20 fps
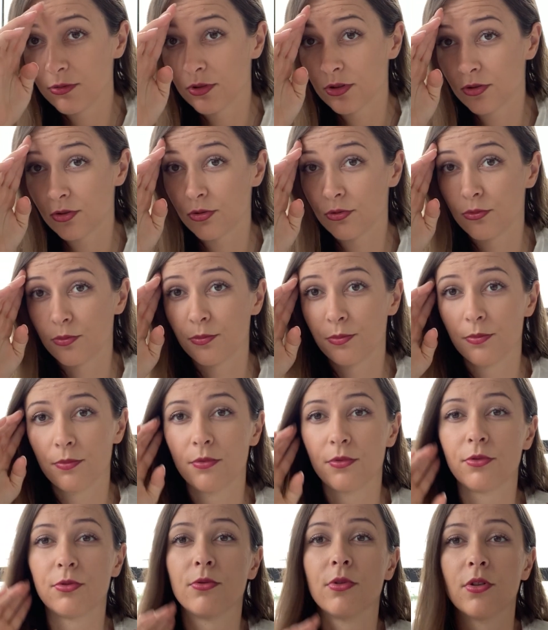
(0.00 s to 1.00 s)
want to
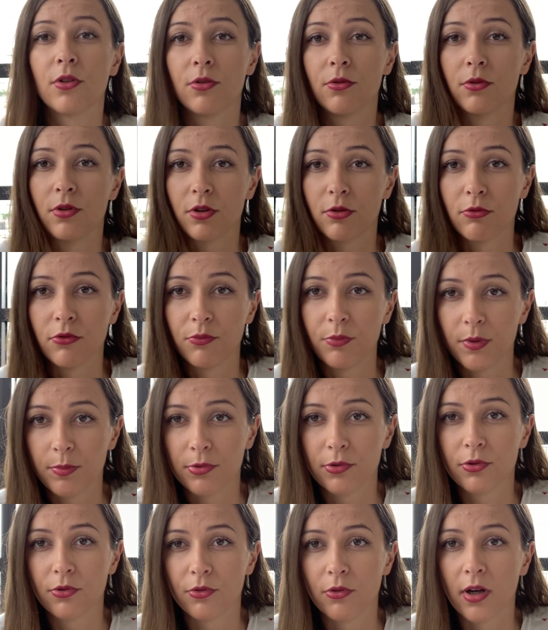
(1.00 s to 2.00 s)
work with
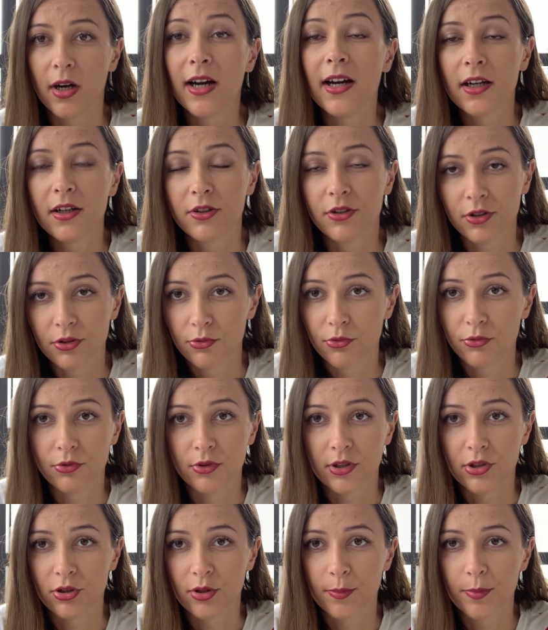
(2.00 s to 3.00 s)
people who are going to do
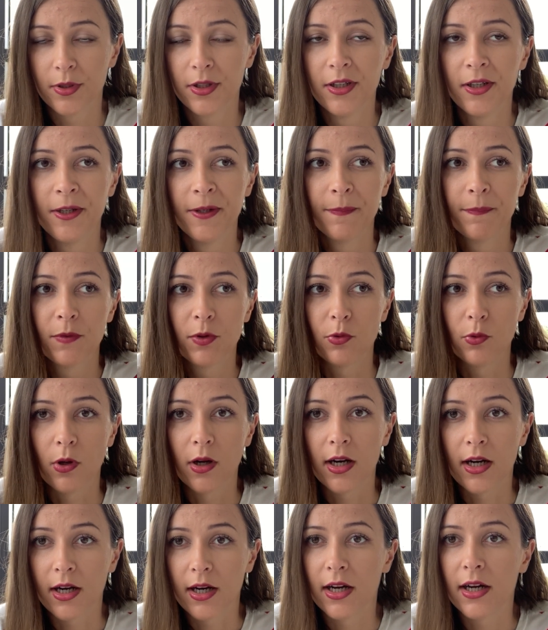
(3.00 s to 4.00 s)
the job, who
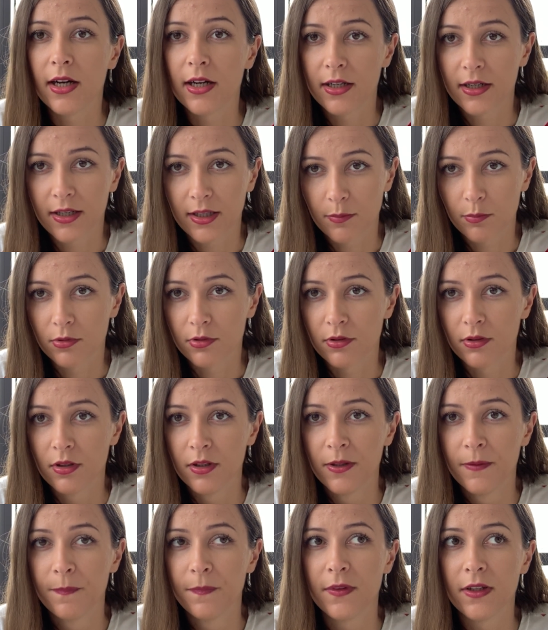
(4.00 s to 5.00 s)
are
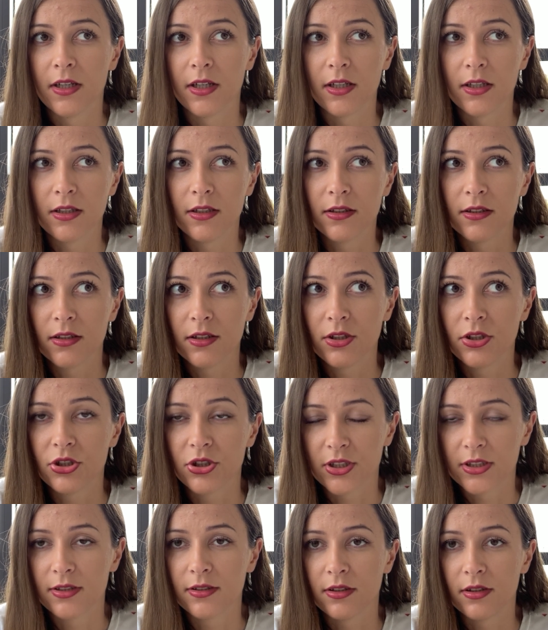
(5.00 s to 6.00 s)

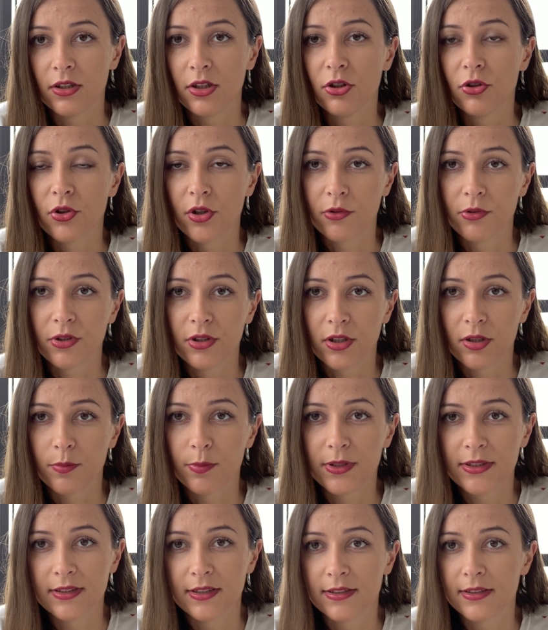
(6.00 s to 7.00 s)
interested in growing their
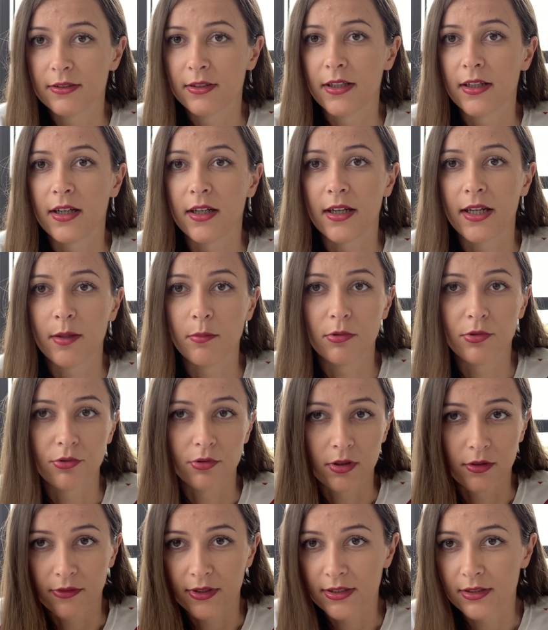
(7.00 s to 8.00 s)
business, are able to
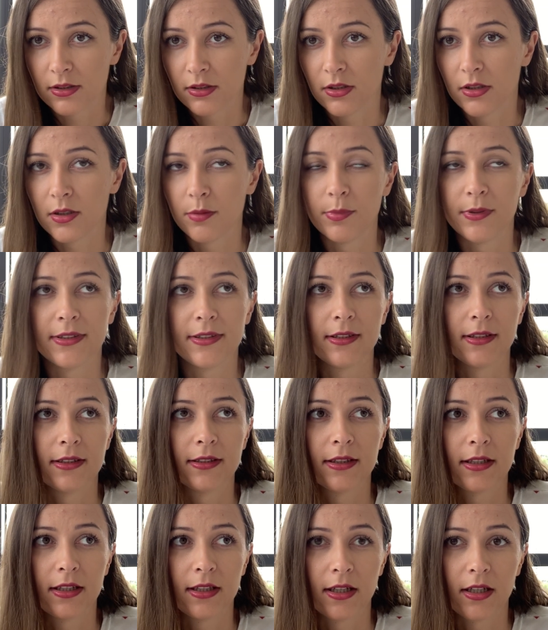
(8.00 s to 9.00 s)
invest in their
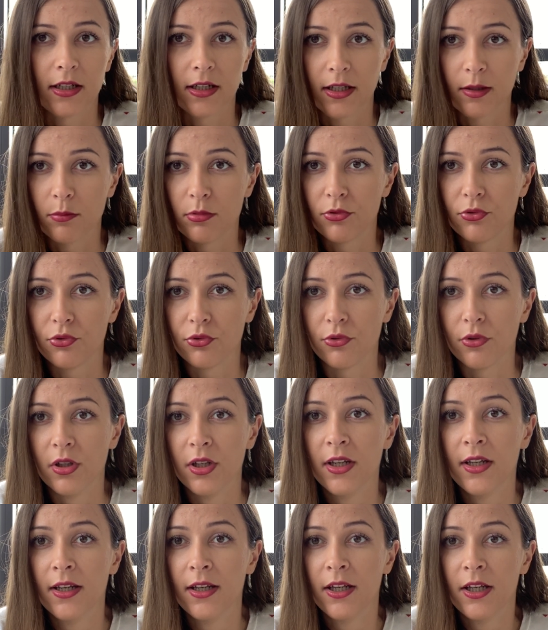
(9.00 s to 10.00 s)
business, and are able to
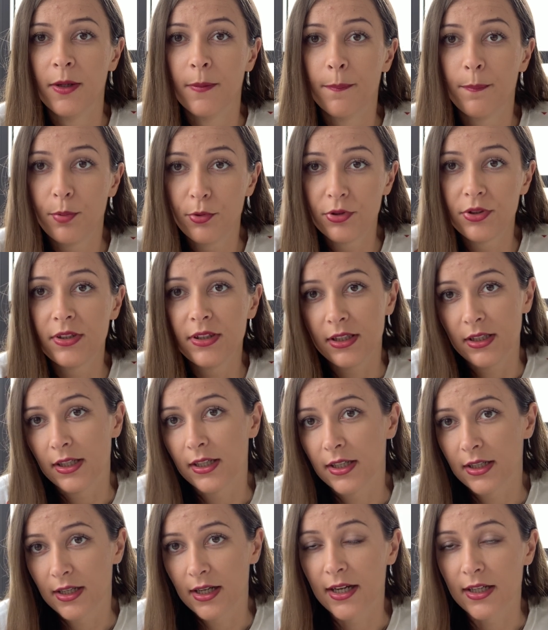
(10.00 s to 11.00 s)
put
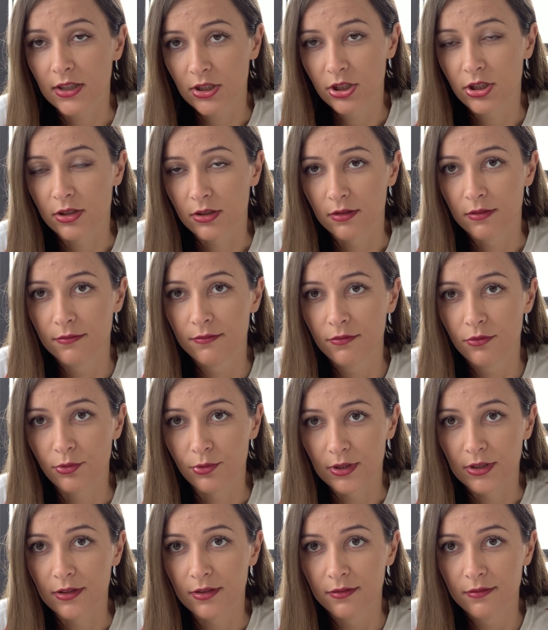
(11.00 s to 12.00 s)
the action
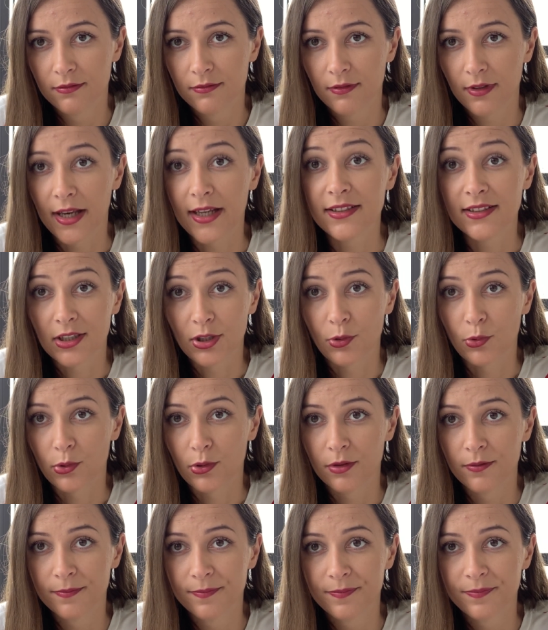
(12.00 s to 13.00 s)
to it,
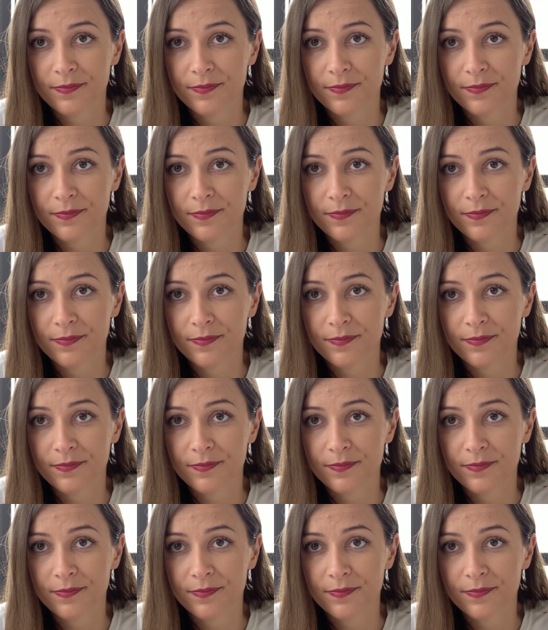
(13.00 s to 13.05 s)
execute.